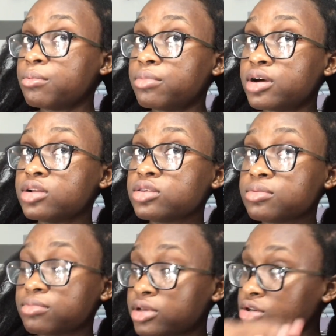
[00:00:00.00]
But
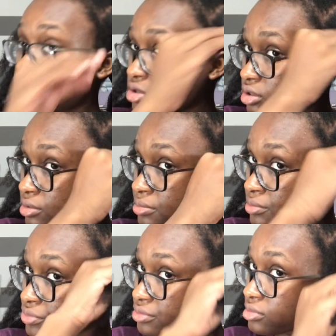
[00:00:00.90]
make sure
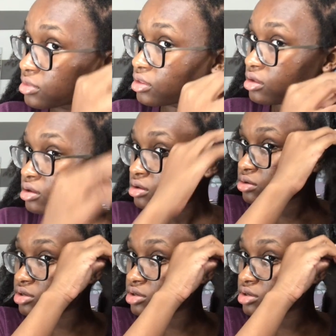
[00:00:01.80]
you